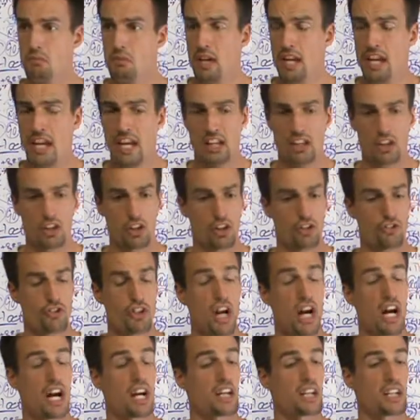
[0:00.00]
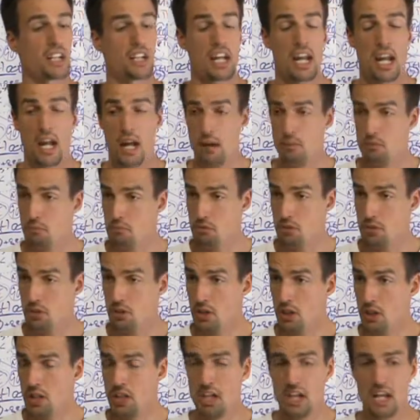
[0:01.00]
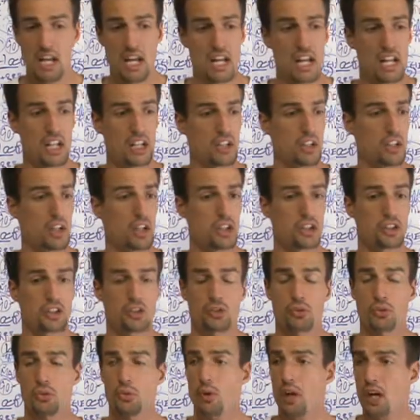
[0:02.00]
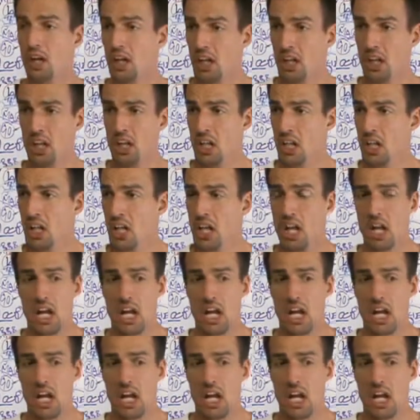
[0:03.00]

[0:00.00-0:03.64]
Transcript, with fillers: It looks unkempt. It looks rugged.